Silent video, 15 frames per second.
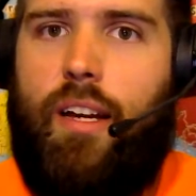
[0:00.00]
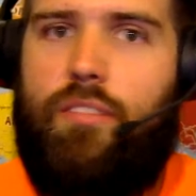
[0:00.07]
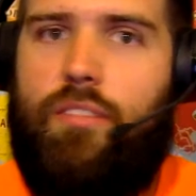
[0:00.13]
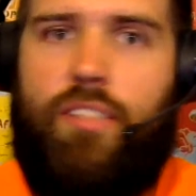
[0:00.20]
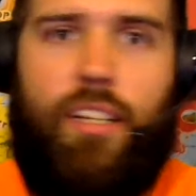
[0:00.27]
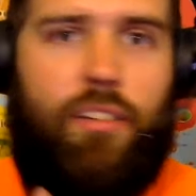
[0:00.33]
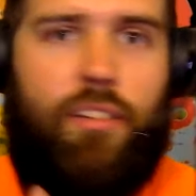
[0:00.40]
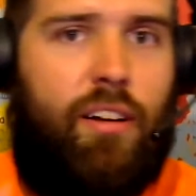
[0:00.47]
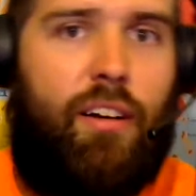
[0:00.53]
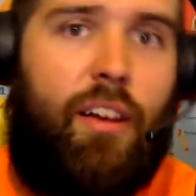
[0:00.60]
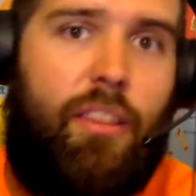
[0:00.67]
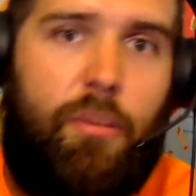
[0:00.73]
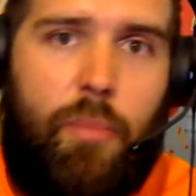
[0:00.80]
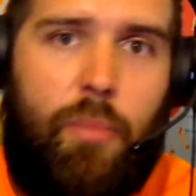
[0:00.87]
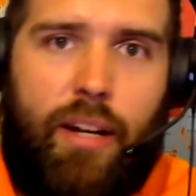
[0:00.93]
telling
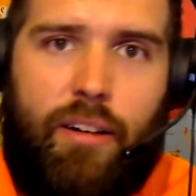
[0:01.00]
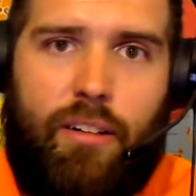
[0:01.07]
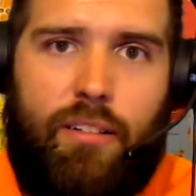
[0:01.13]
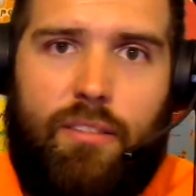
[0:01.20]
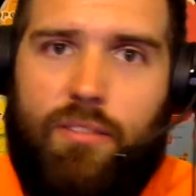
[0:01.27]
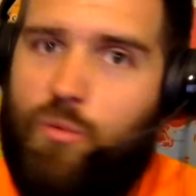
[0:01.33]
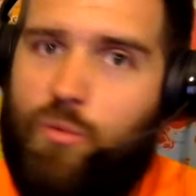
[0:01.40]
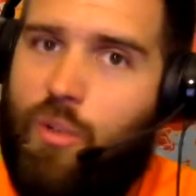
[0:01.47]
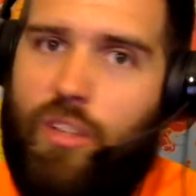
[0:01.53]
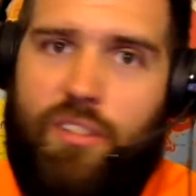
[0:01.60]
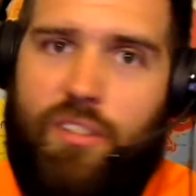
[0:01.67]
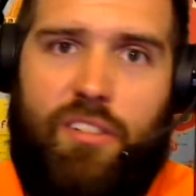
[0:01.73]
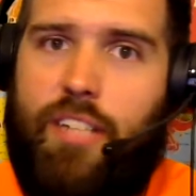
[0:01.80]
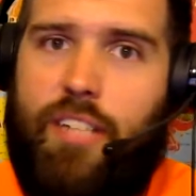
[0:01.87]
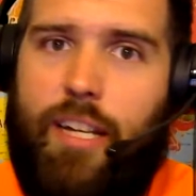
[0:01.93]
another beggar where
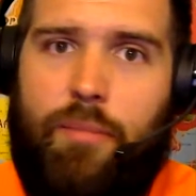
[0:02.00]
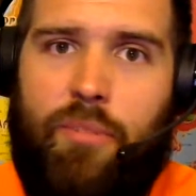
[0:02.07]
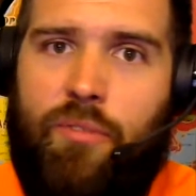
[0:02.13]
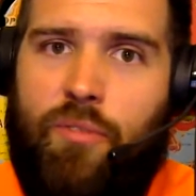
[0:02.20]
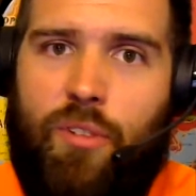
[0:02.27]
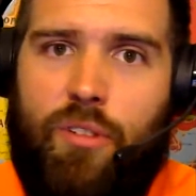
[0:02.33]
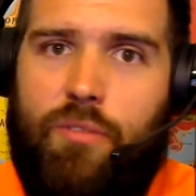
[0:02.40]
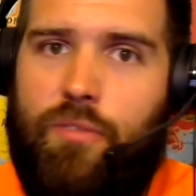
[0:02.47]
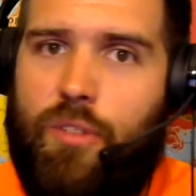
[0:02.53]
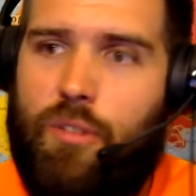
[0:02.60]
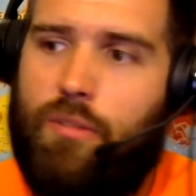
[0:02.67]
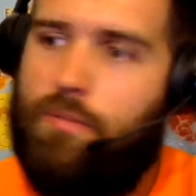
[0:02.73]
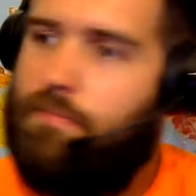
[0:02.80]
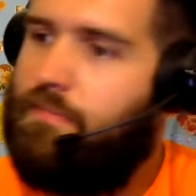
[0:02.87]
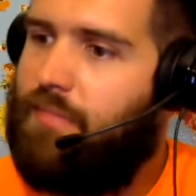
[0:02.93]
there's a table full of
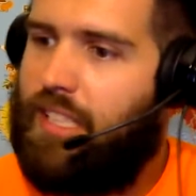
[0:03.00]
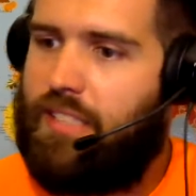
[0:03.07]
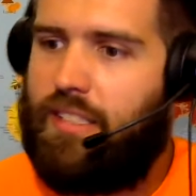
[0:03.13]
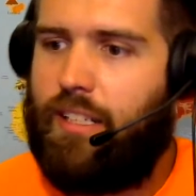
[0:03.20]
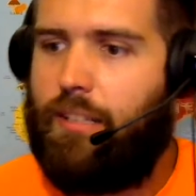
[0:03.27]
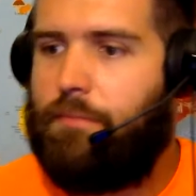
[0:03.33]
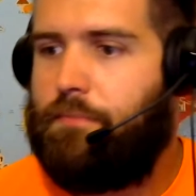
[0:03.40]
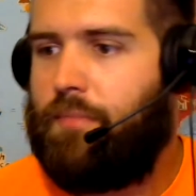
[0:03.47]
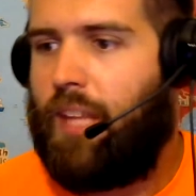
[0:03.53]
food. That's it.